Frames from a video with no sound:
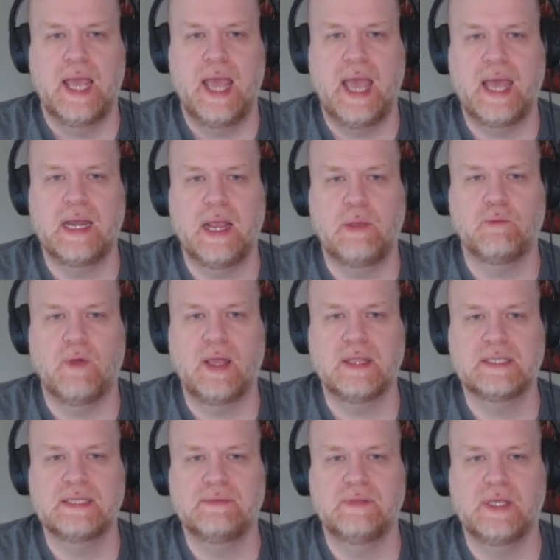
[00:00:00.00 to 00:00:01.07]
and a
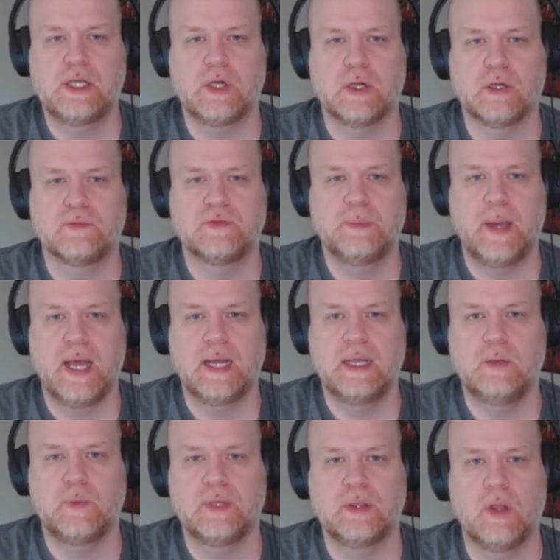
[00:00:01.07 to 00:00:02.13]
relatively curved body
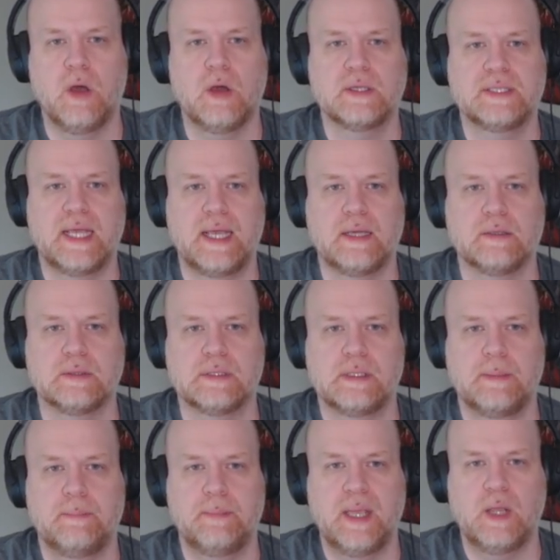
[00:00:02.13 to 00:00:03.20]
with long tails,
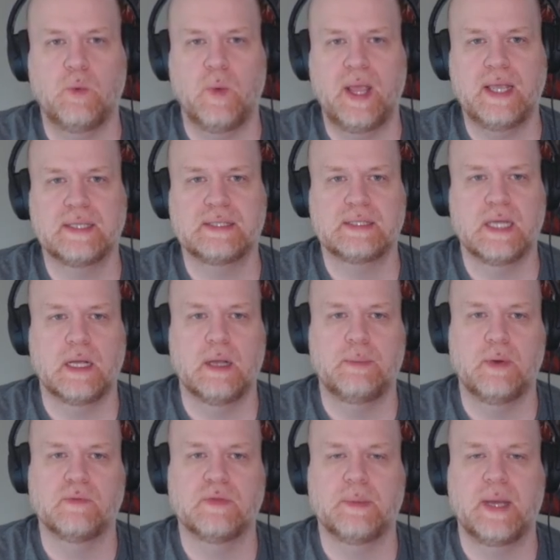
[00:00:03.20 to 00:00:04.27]
big wings stuck up
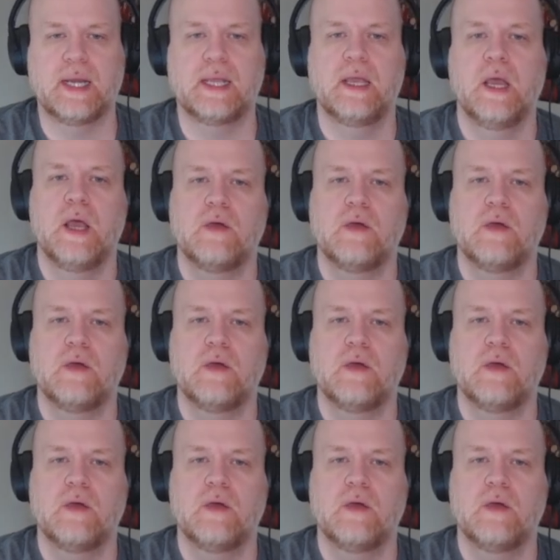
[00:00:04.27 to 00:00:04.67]
over the body.